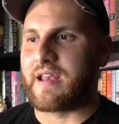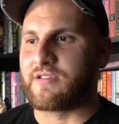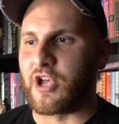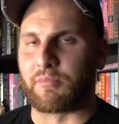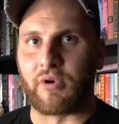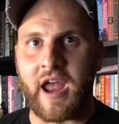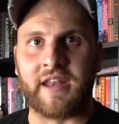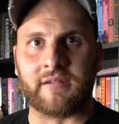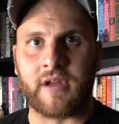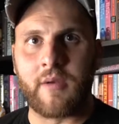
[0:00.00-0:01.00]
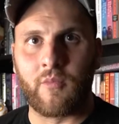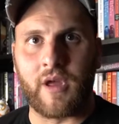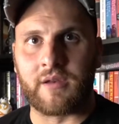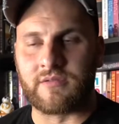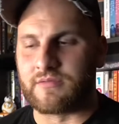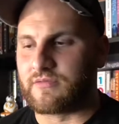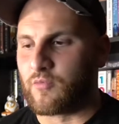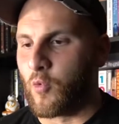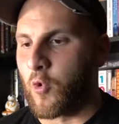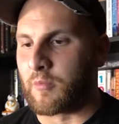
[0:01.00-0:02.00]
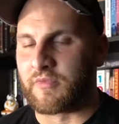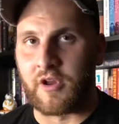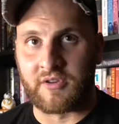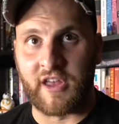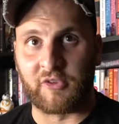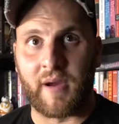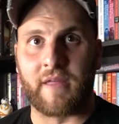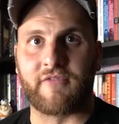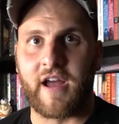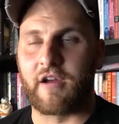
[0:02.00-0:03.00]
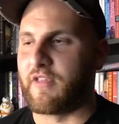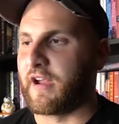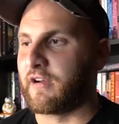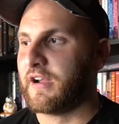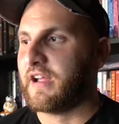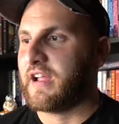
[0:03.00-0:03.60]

took bread and warmed themselves by the fire there,